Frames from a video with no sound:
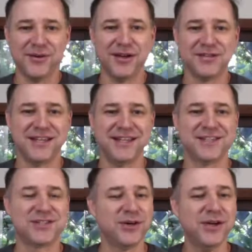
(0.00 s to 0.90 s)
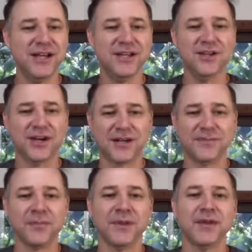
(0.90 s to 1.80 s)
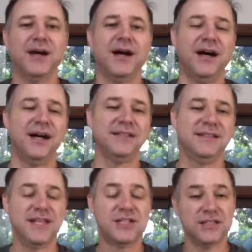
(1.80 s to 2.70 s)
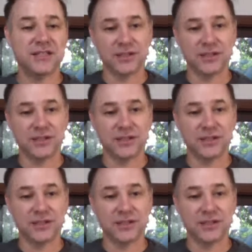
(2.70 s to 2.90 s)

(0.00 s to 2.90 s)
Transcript: I say this. So look, this